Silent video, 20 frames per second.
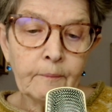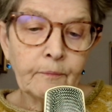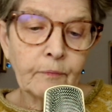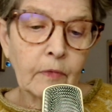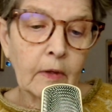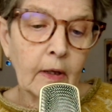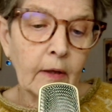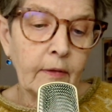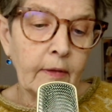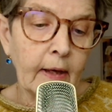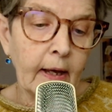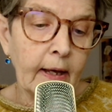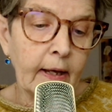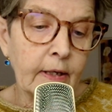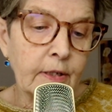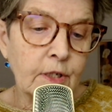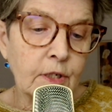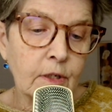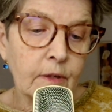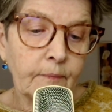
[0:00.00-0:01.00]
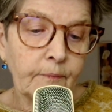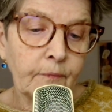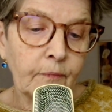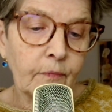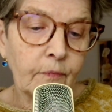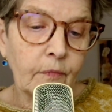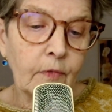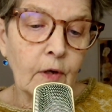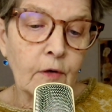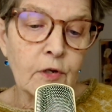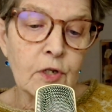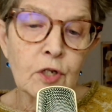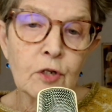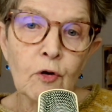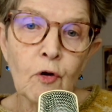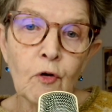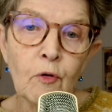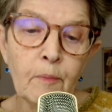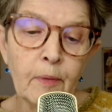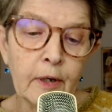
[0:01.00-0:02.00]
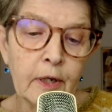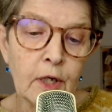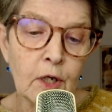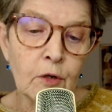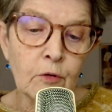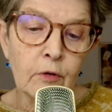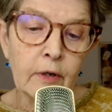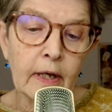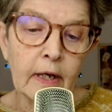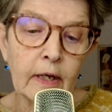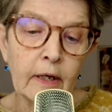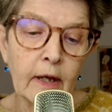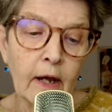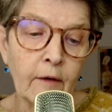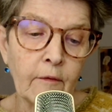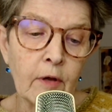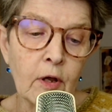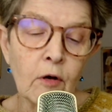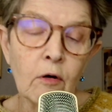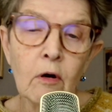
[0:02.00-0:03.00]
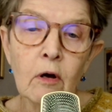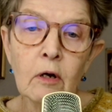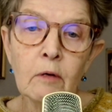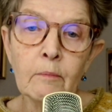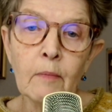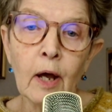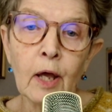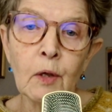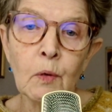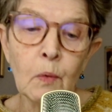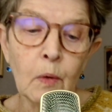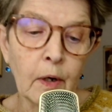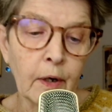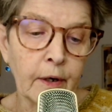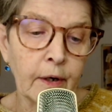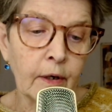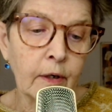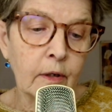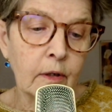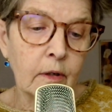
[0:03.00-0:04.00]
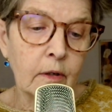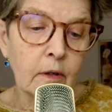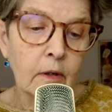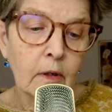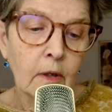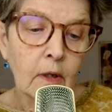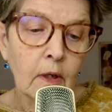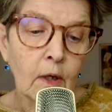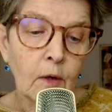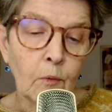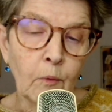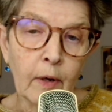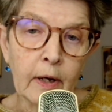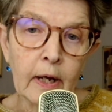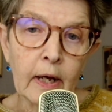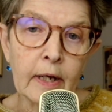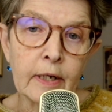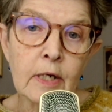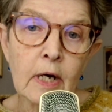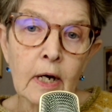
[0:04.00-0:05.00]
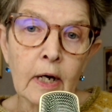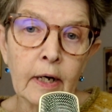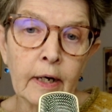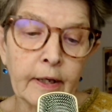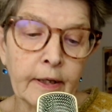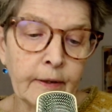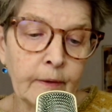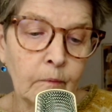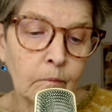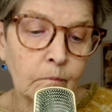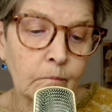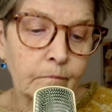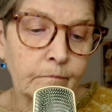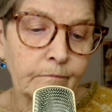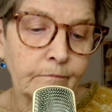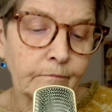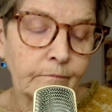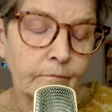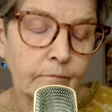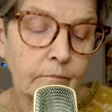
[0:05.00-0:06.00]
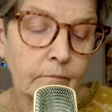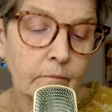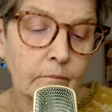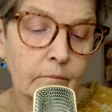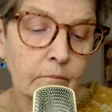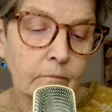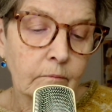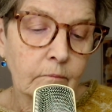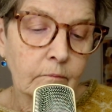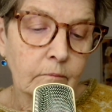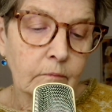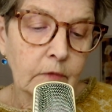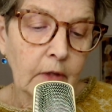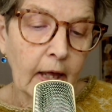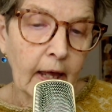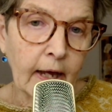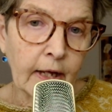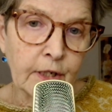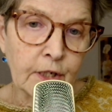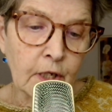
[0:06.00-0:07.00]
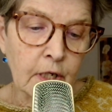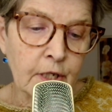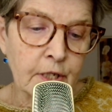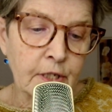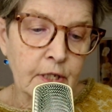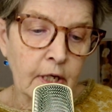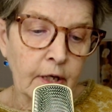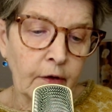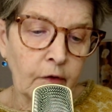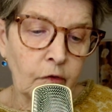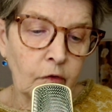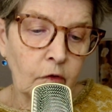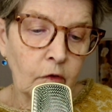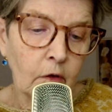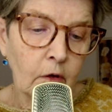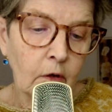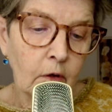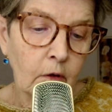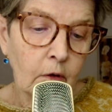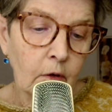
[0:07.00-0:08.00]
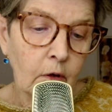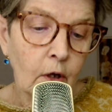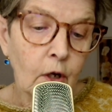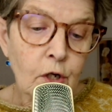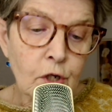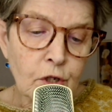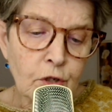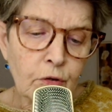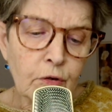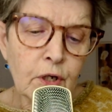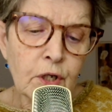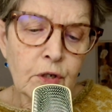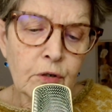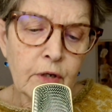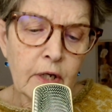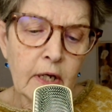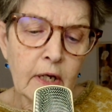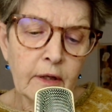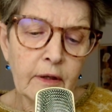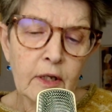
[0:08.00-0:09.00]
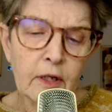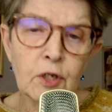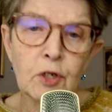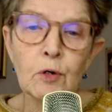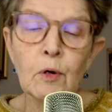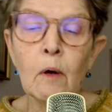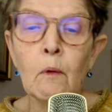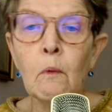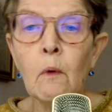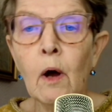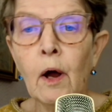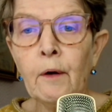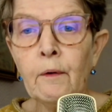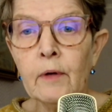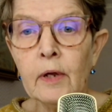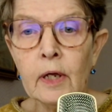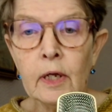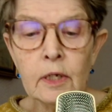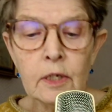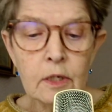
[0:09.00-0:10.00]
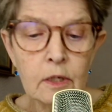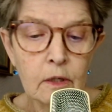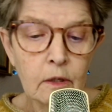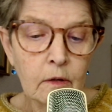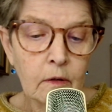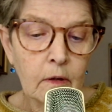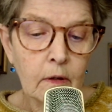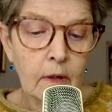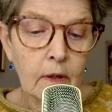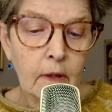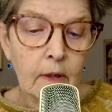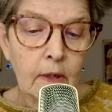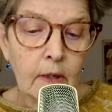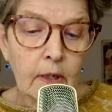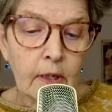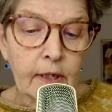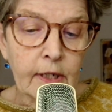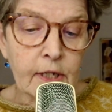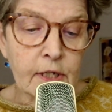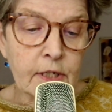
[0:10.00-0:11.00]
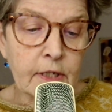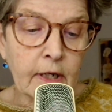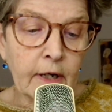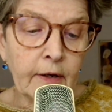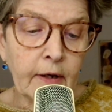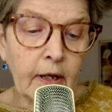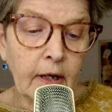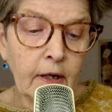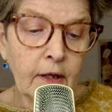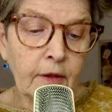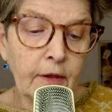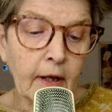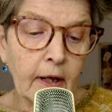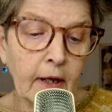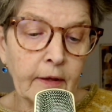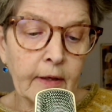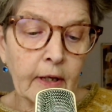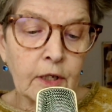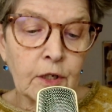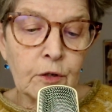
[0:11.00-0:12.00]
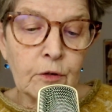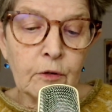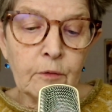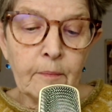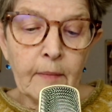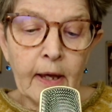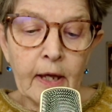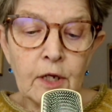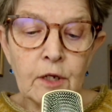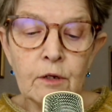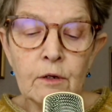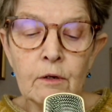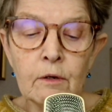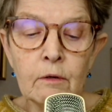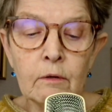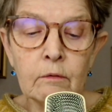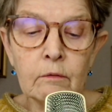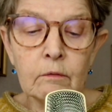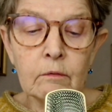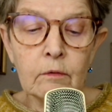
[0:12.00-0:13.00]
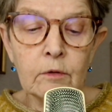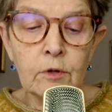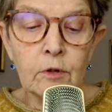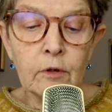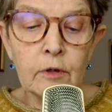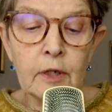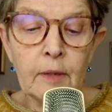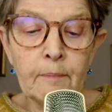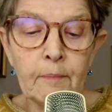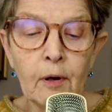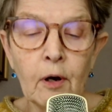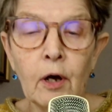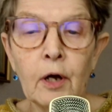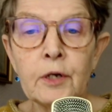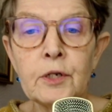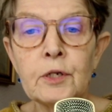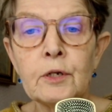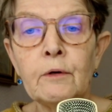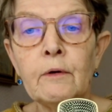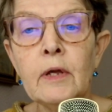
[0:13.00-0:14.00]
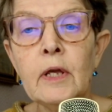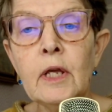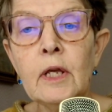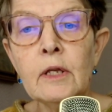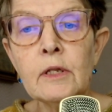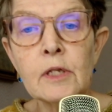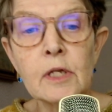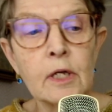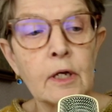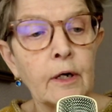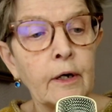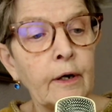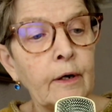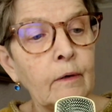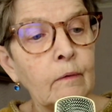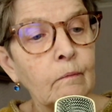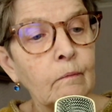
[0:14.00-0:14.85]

that there is nobody who can carry on my work when I die. Angela says, sorry to hear that you are worried. Is there anything that could make your departure easier?